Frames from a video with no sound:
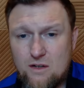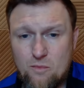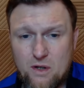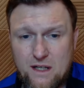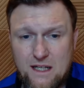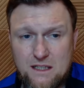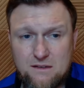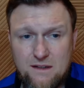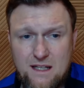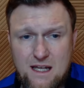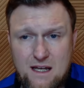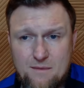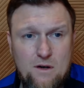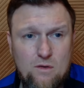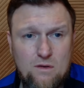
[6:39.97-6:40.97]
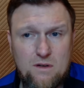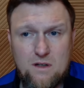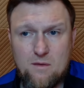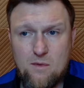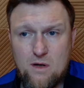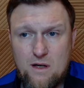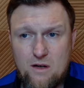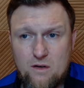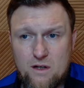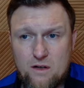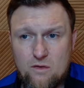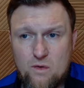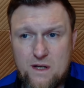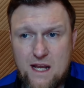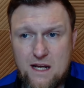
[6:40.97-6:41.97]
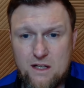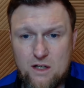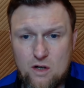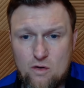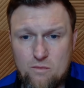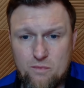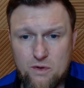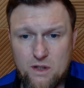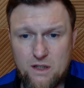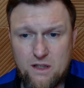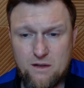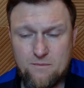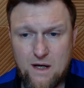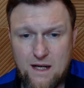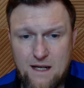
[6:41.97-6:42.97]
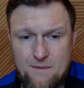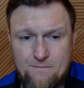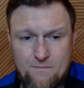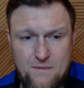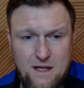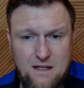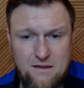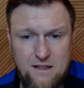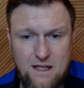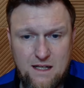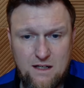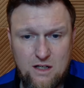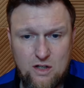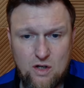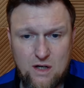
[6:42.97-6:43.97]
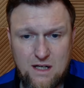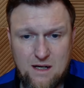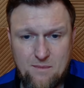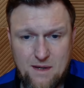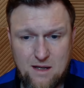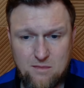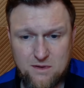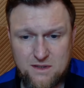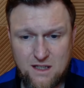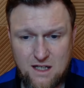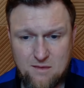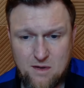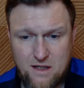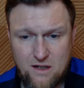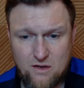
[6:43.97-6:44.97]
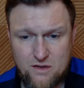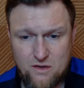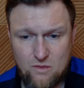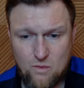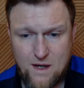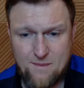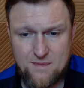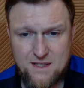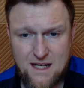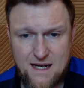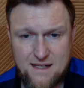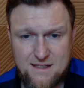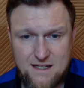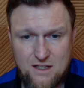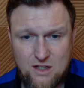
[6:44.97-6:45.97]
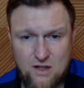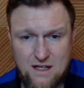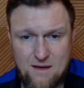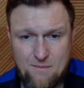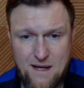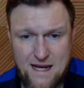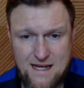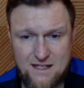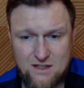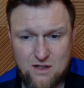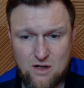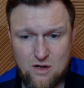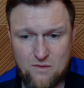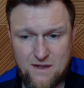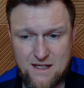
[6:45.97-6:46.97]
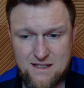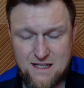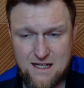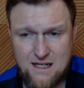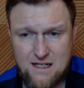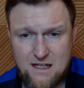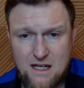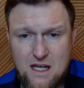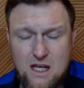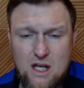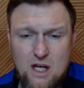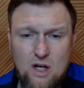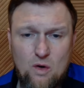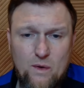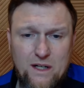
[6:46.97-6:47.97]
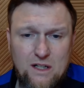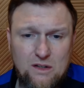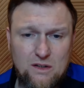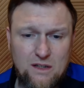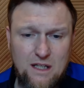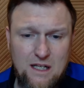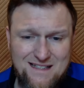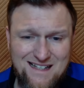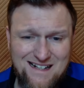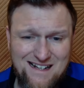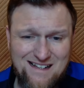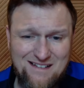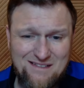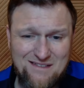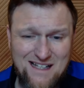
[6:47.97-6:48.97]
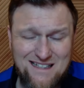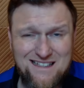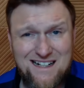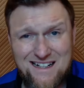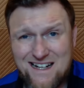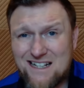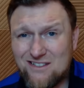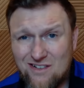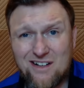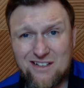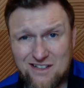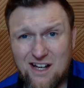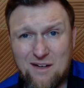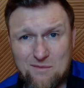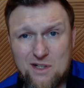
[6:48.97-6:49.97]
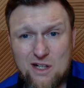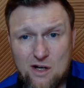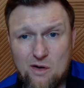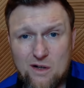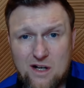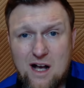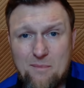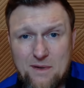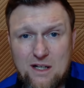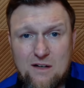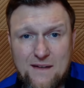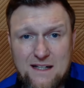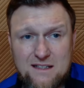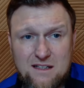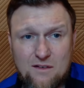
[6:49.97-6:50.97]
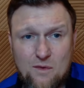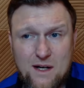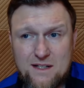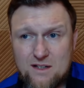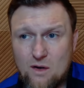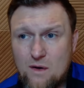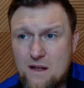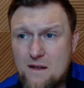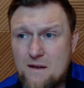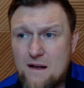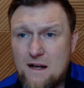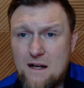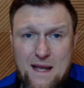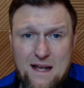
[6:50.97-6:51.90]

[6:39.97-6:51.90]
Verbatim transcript: a notebook you know come in here to create notebook right and then you're going to be able to come in here to websites and you're going to paste all these in well it's going to that's going to take a long time to go and copy all that stuff right so a